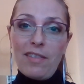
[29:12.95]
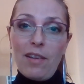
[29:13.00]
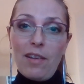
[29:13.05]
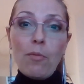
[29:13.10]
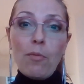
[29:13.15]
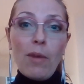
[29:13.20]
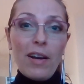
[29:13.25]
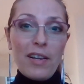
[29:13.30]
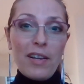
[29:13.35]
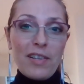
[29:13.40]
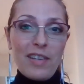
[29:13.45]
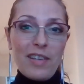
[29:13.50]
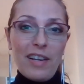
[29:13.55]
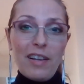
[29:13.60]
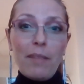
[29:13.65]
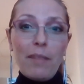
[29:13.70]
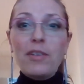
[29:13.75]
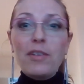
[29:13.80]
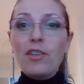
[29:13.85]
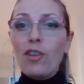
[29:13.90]
And why is
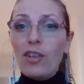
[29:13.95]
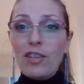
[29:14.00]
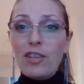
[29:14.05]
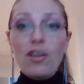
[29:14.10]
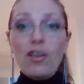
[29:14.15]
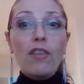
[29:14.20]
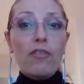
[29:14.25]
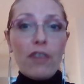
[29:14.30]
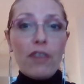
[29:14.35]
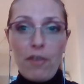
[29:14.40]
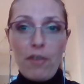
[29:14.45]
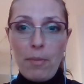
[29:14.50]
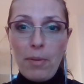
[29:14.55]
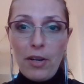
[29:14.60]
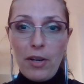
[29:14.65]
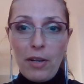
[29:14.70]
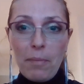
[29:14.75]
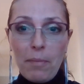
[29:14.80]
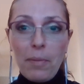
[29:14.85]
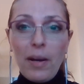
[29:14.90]
that? I mean, it's not for
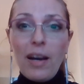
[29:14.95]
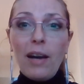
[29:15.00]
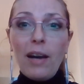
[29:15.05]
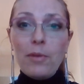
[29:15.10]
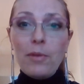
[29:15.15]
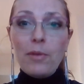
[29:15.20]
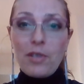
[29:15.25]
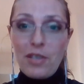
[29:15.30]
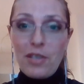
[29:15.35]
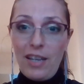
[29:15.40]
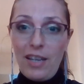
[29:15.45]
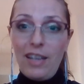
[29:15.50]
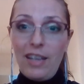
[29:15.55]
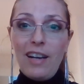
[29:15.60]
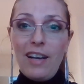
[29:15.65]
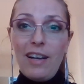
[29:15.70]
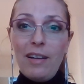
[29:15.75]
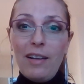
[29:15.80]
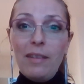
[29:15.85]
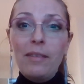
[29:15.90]
everybody, but I would say
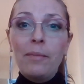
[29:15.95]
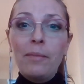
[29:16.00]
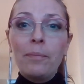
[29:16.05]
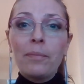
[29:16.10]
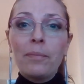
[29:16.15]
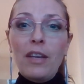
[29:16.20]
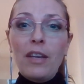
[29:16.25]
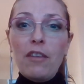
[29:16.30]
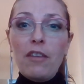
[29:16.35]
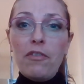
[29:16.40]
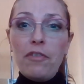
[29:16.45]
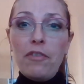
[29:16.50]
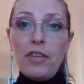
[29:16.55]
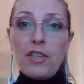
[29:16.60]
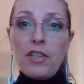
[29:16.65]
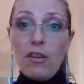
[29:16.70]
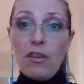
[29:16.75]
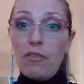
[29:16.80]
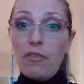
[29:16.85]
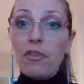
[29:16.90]
that if
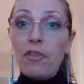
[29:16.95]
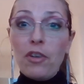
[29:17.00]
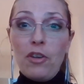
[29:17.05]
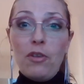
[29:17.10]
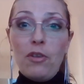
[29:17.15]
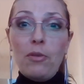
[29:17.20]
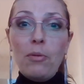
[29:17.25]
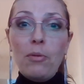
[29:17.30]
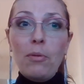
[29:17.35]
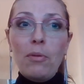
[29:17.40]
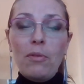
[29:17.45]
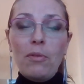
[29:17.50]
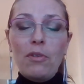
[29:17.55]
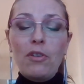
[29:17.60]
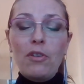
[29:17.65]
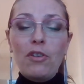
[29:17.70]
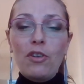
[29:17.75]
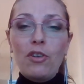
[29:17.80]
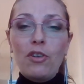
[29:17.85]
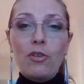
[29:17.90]
it's not for you,
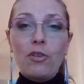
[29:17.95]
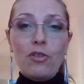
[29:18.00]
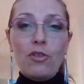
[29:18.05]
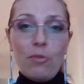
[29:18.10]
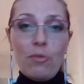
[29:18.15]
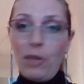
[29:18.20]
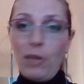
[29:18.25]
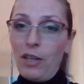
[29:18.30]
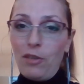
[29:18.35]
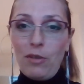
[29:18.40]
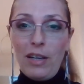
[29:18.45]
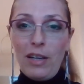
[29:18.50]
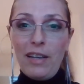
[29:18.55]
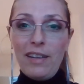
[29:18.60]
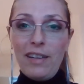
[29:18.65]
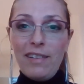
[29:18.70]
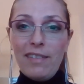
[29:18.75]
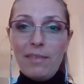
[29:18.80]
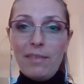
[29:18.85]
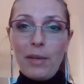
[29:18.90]
you should really try
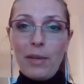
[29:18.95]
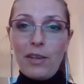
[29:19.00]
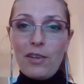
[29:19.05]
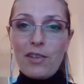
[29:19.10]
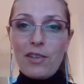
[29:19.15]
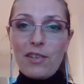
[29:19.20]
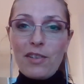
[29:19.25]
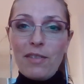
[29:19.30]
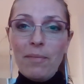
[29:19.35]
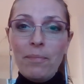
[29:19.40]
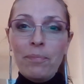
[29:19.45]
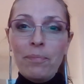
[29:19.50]
it, because